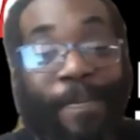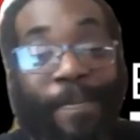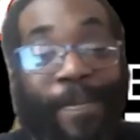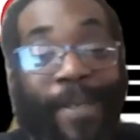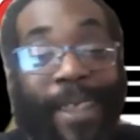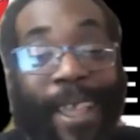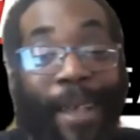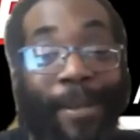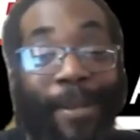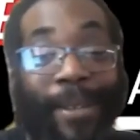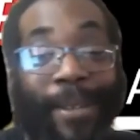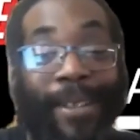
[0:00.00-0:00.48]

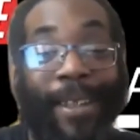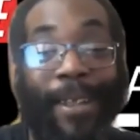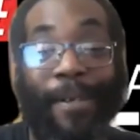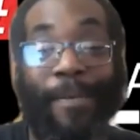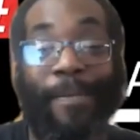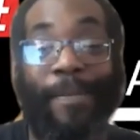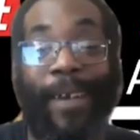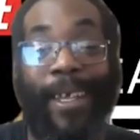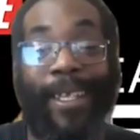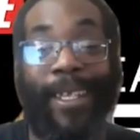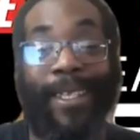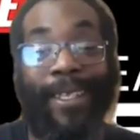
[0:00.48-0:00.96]
Absolutely
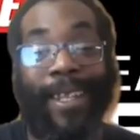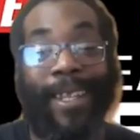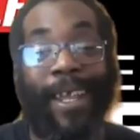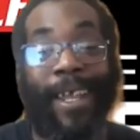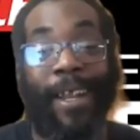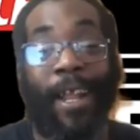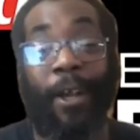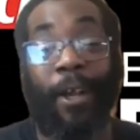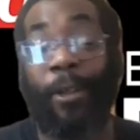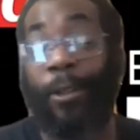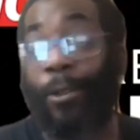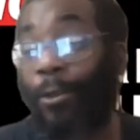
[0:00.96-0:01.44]

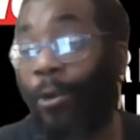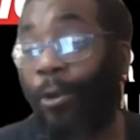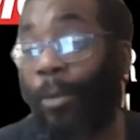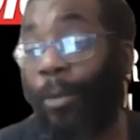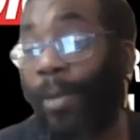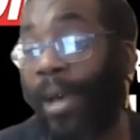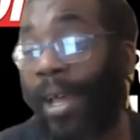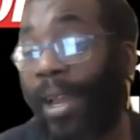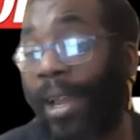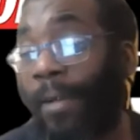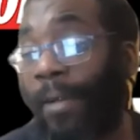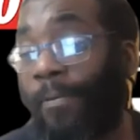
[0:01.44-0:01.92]
fascinating. I could talk
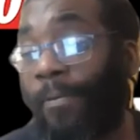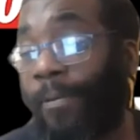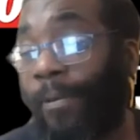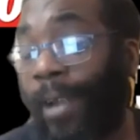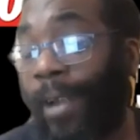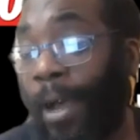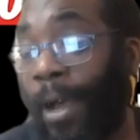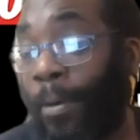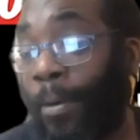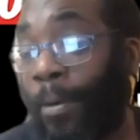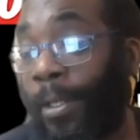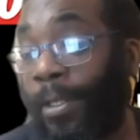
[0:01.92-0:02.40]
about that
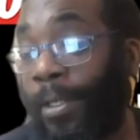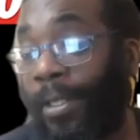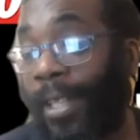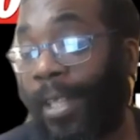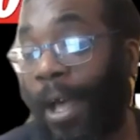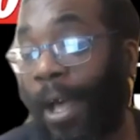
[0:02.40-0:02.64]
for hours.